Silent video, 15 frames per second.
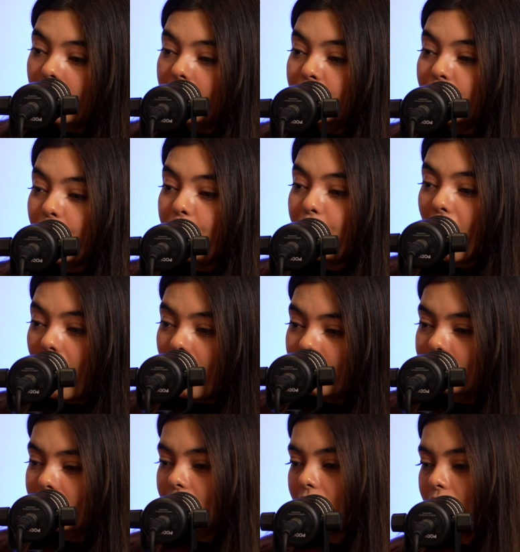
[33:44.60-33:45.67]
The
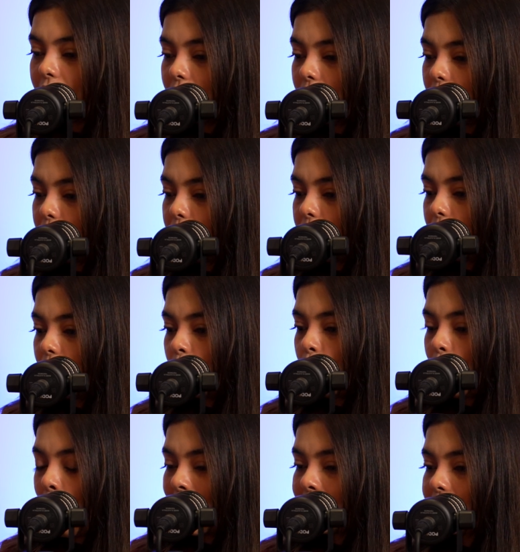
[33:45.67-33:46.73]
path,
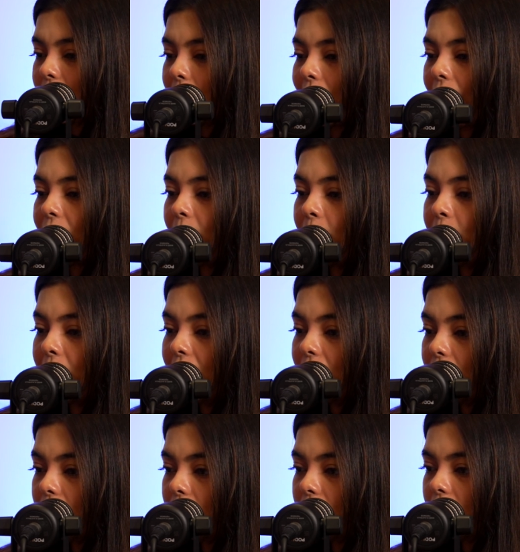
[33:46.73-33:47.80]
once you're at the
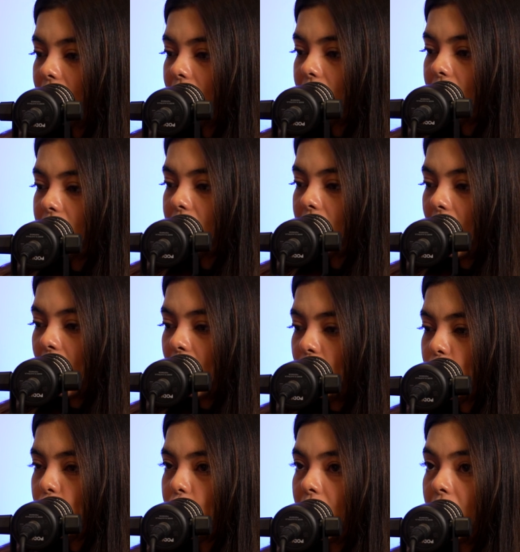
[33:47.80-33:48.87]
middle
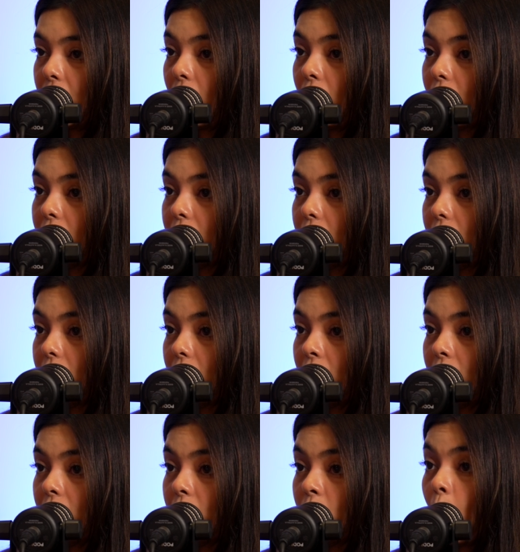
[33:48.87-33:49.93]
stage in your
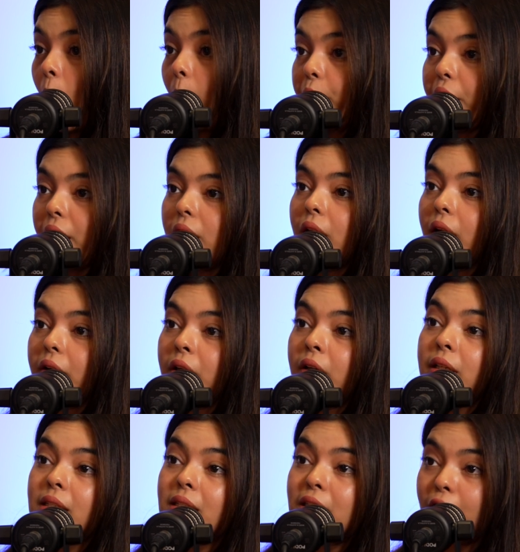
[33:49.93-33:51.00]
corporate
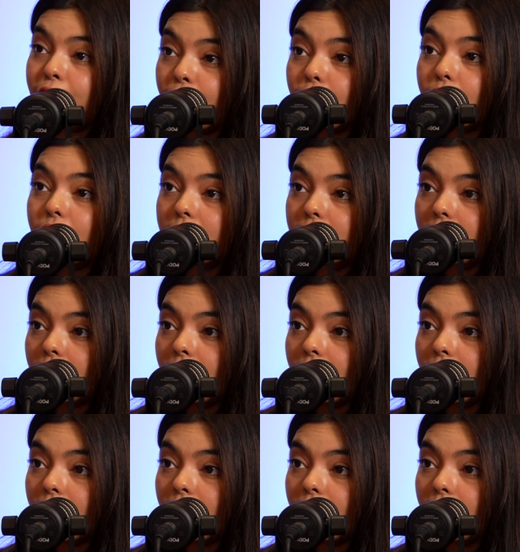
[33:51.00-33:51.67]
career, is difficult.